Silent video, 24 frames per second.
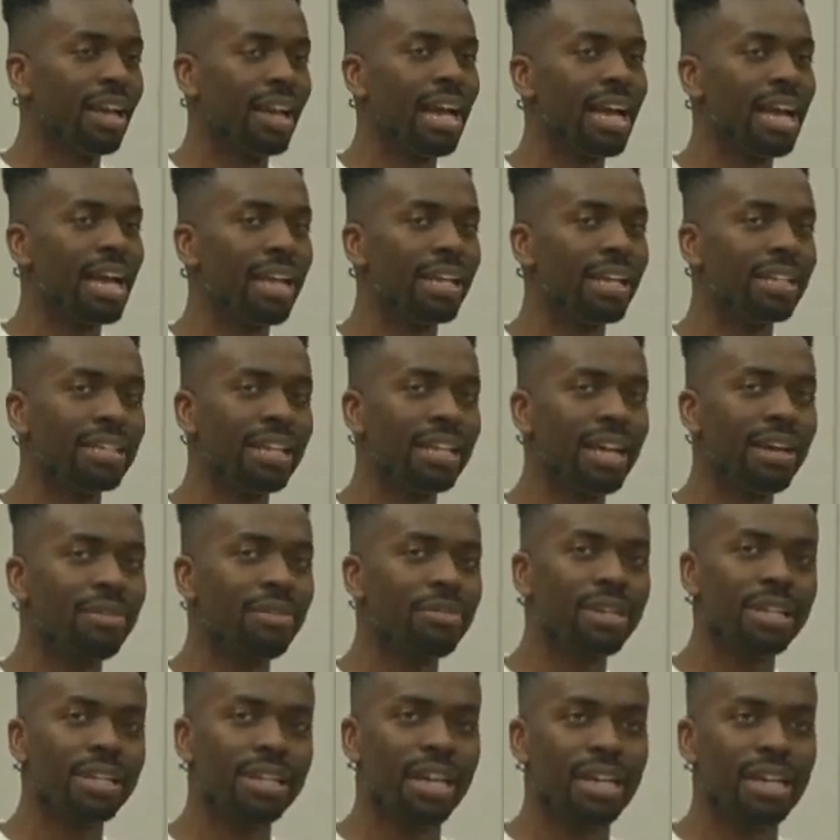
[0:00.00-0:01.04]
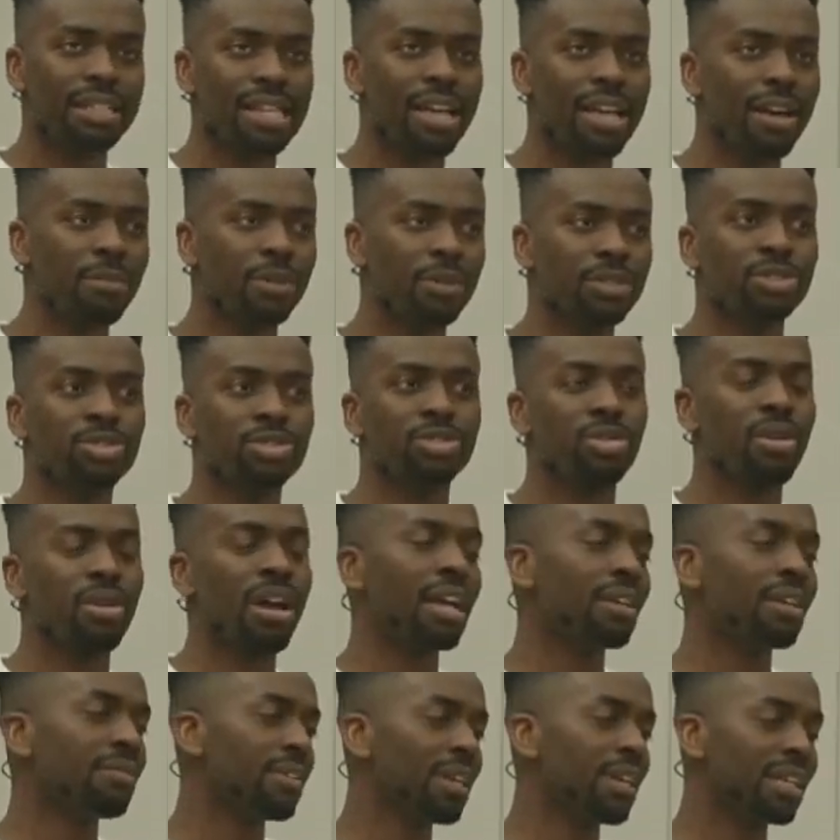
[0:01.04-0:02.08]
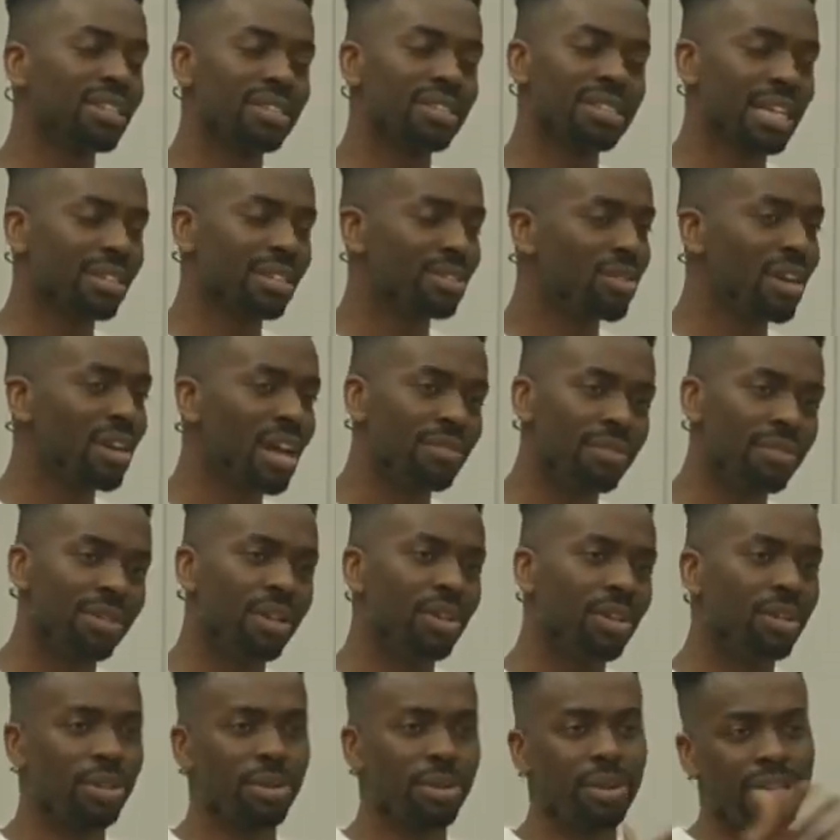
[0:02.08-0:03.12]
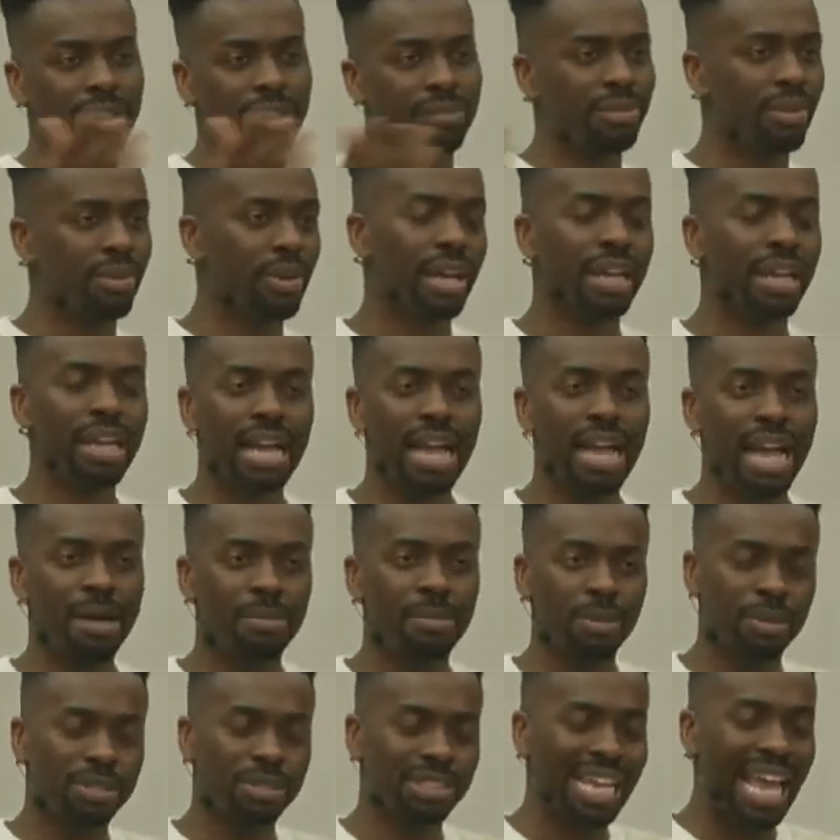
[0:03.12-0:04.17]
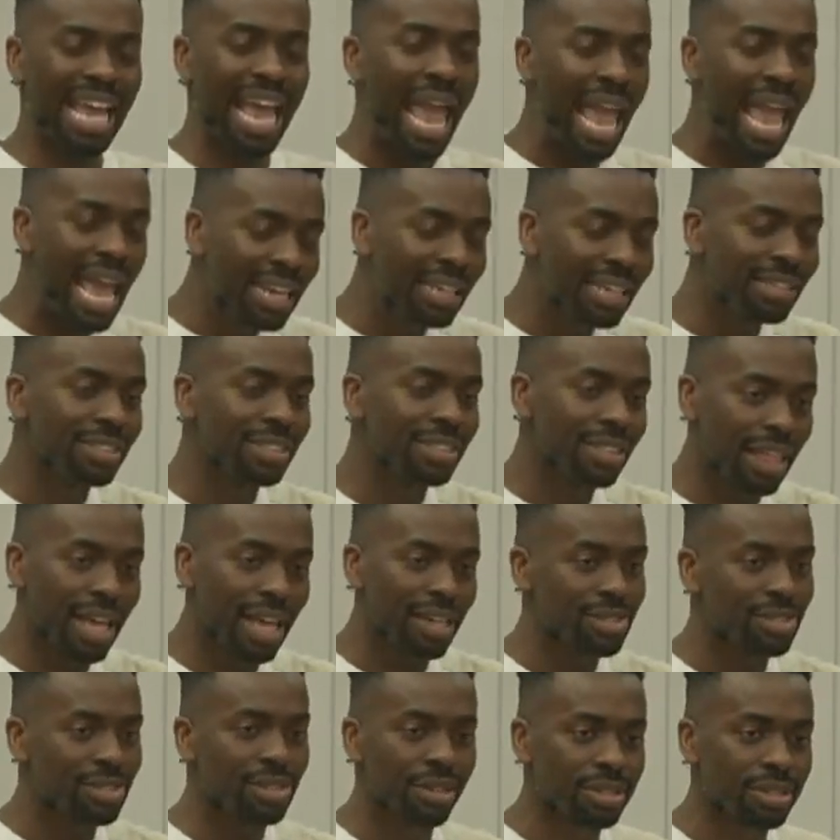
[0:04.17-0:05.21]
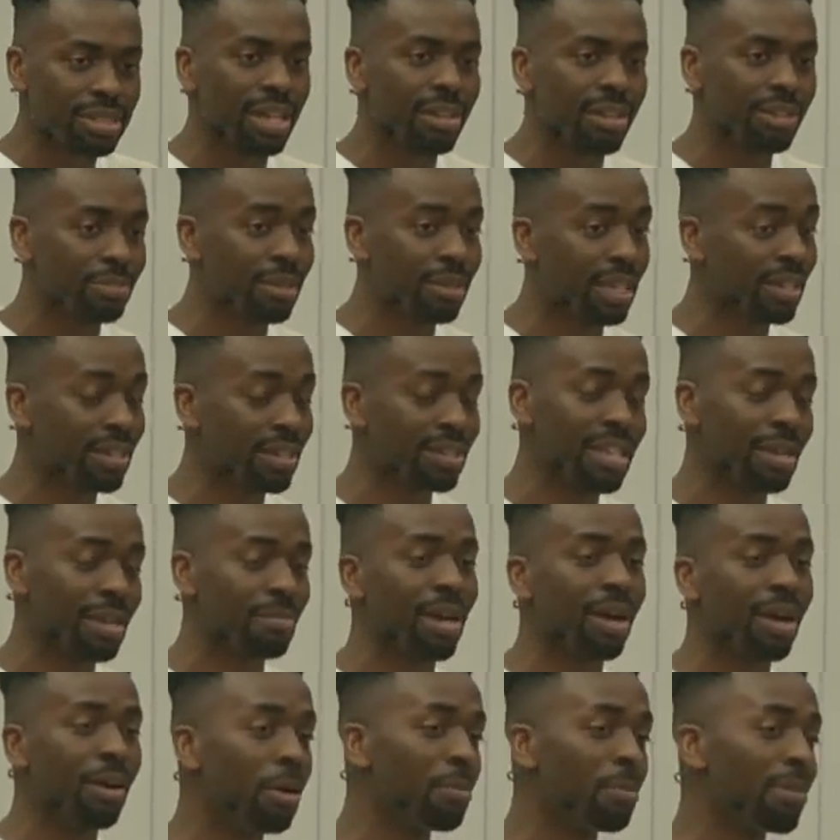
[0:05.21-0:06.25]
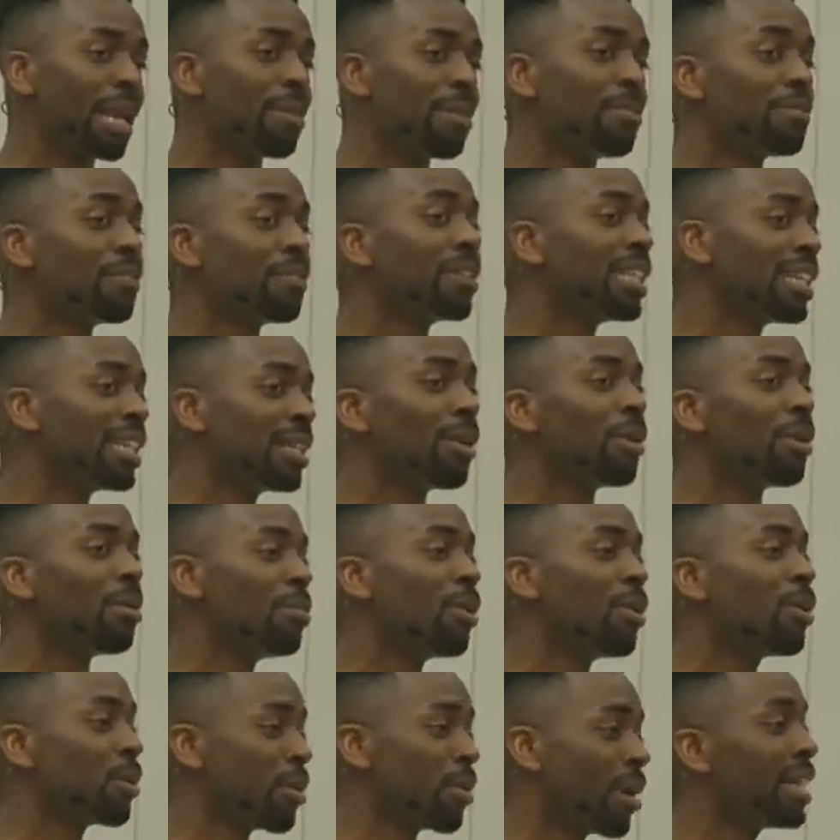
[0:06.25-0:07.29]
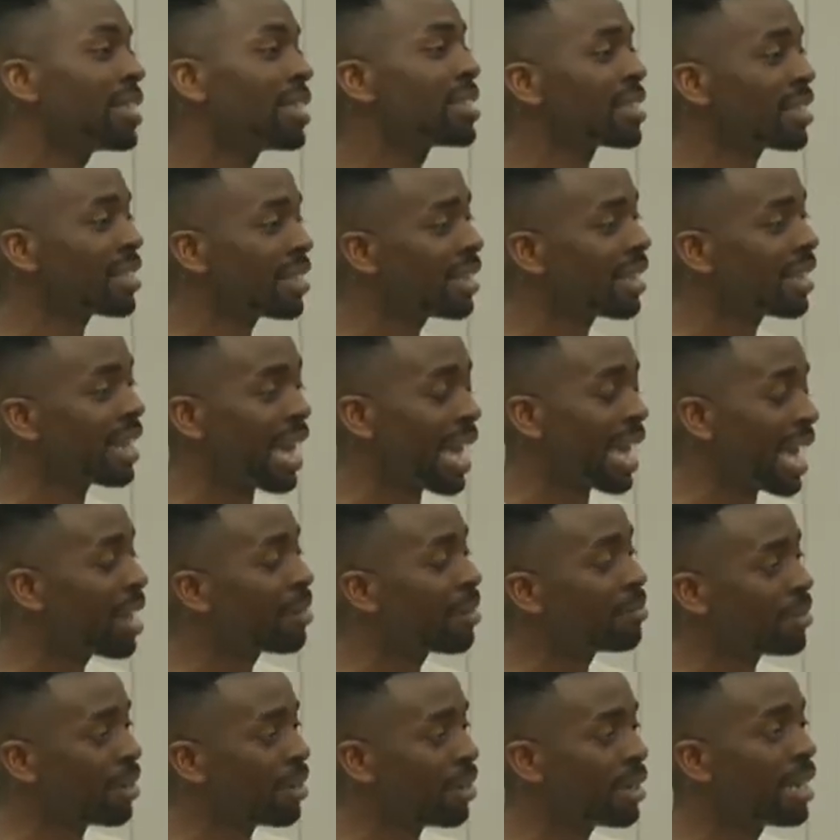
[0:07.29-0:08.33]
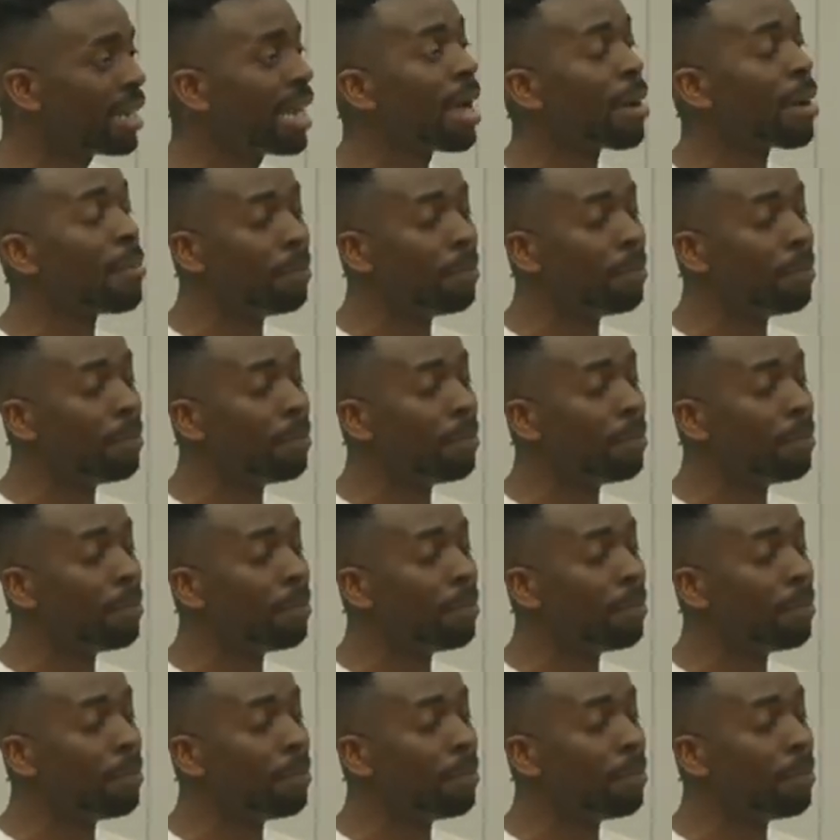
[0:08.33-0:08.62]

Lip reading: And I realized how much driving, because I drive a lot, going everywhere, how much energy that sucks out of me, because I'm at home and I'm feeling a lot more rested than I have done.